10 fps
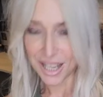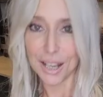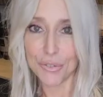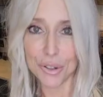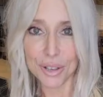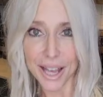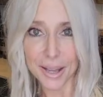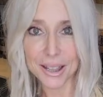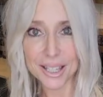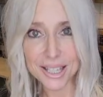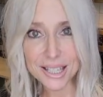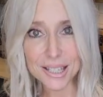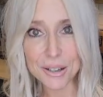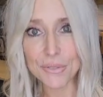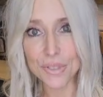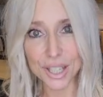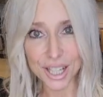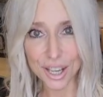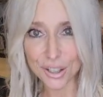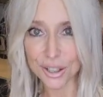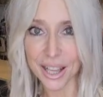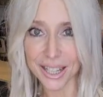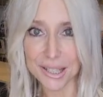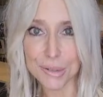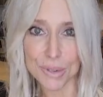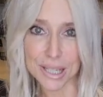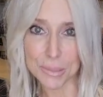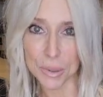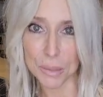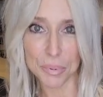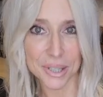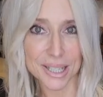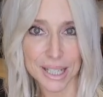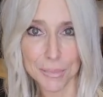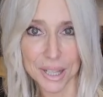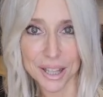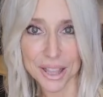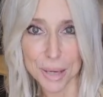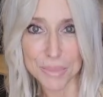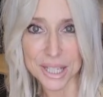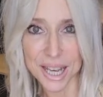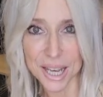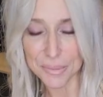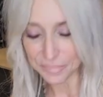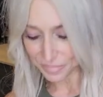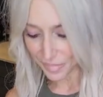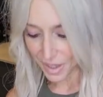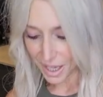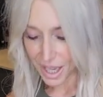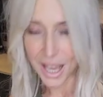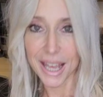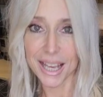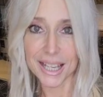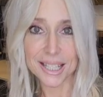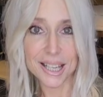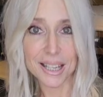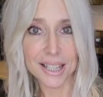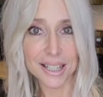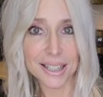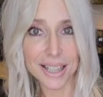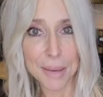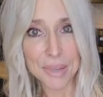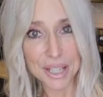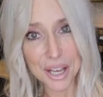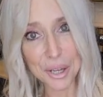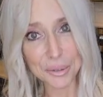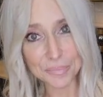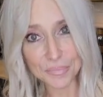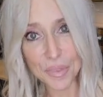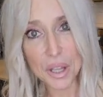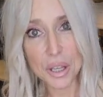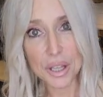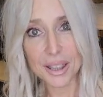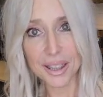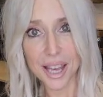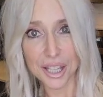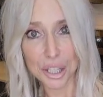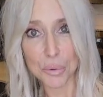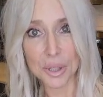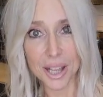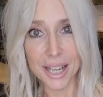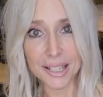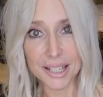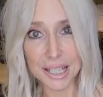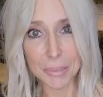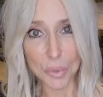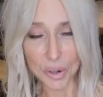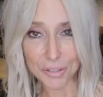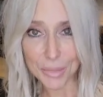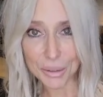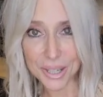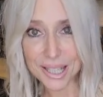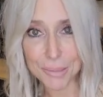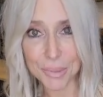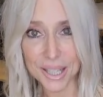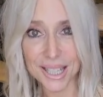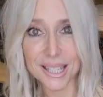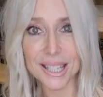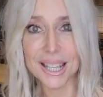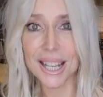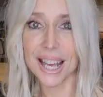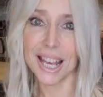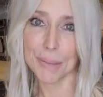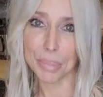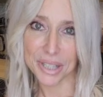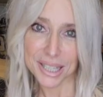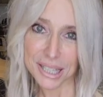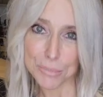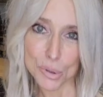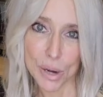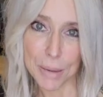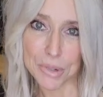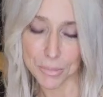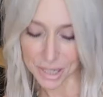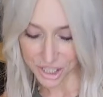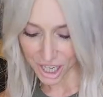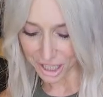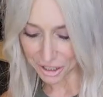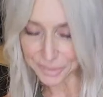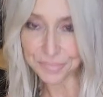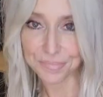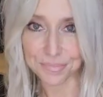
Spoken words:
If you like this video, you like this recipe, please give me a thumbs up and let me know that you would like to see more of my recipes, and please subscribe to my channel.